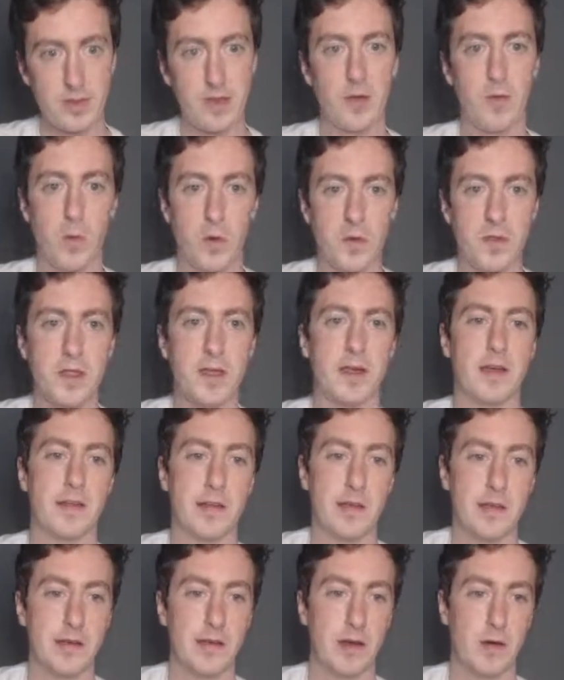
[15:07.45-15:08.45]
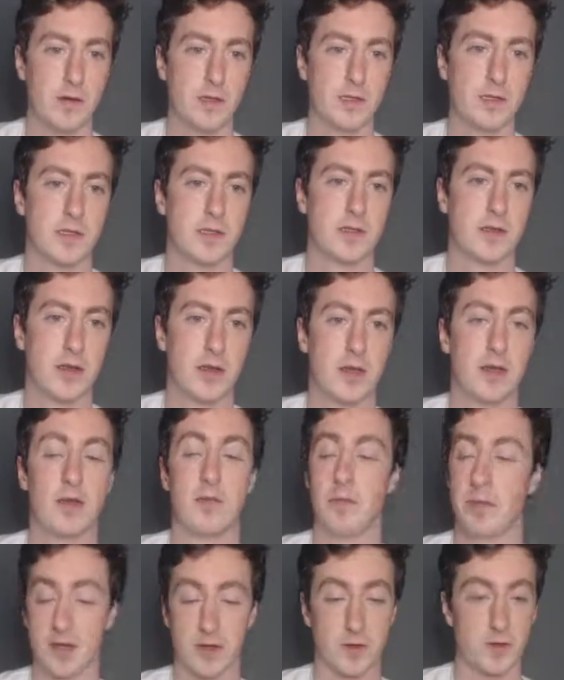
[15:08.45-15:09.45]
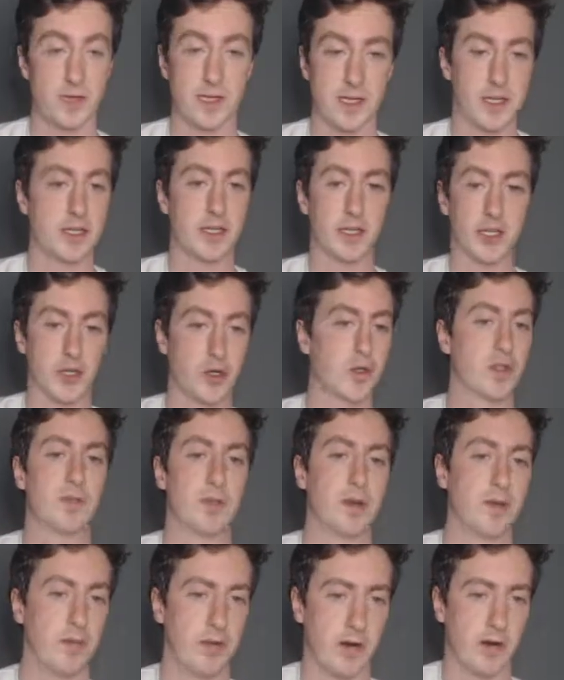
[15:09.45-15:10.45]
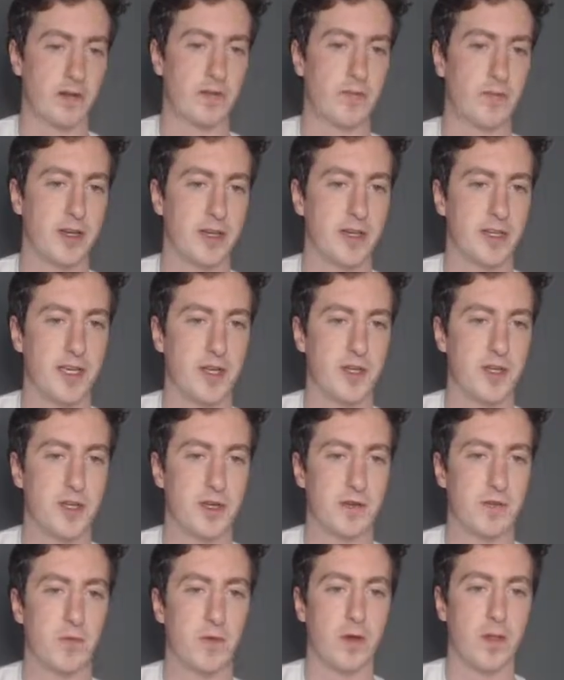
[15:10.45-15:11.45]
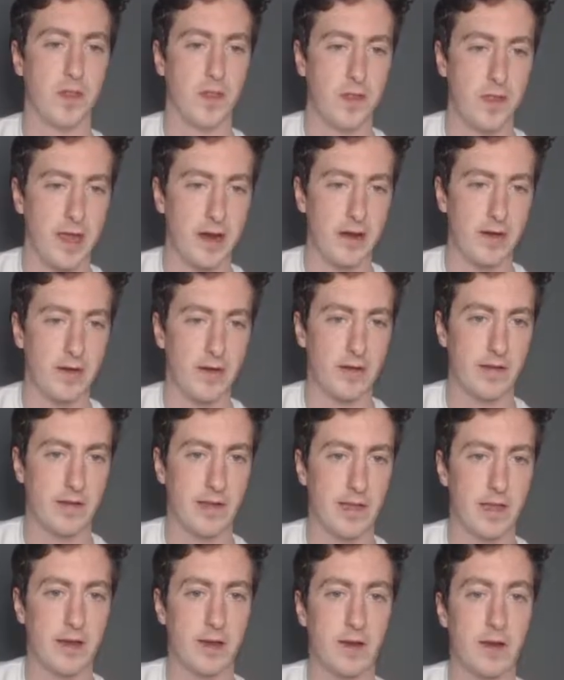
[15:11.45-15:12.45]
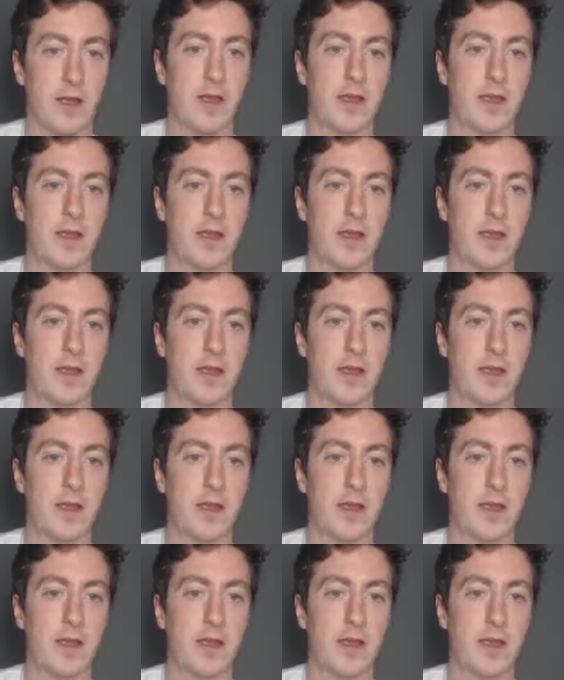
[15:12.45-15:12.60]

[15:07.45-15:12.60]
one thing I did notice, because it had just been brought to my attention with their knight here,